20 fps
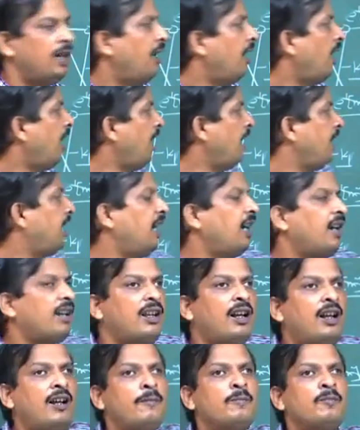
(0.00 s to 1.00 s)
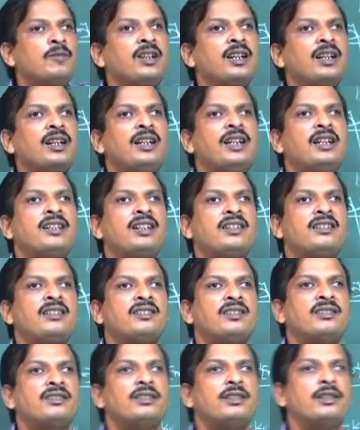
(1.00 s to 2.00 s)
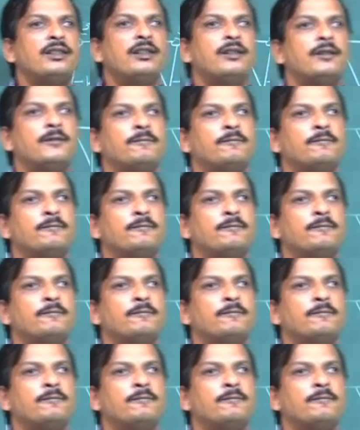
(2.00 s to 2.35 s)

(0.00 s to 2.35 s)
I get the excitation signal.